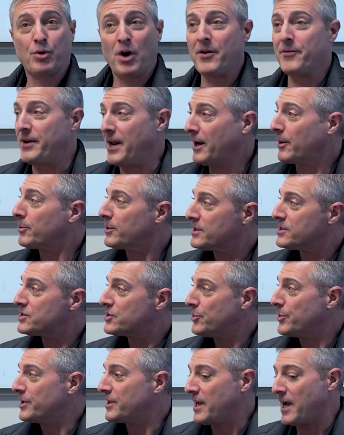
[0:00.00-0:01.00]
Private equity is
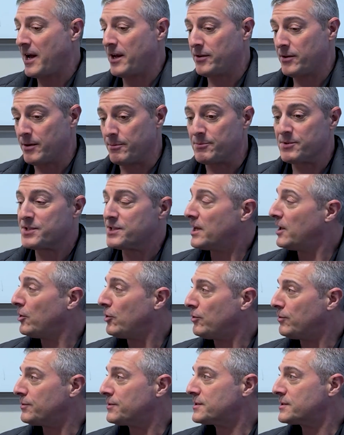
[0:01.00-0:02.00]
doing that
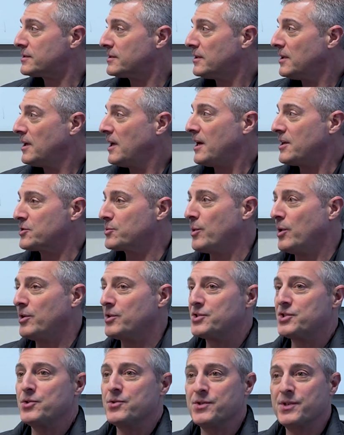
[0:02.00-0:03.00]
themselves, as well
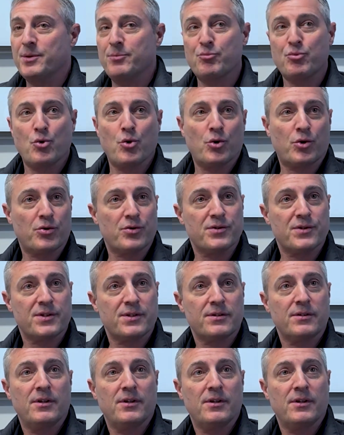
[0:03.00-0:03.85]
as using brokers.